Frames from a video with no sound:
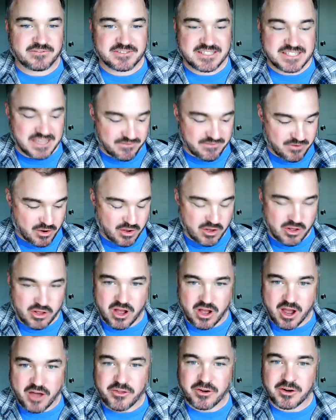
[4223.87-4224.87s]

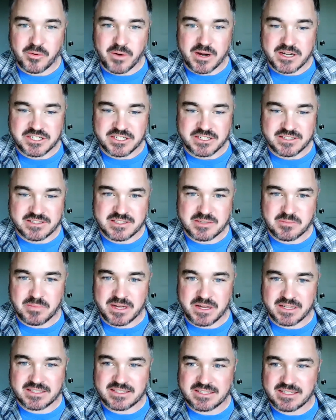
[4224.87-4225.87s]
several other questions.
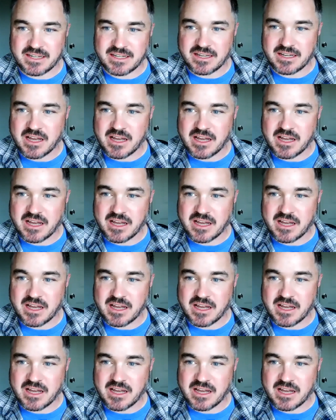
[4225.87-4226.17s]
Let's do it.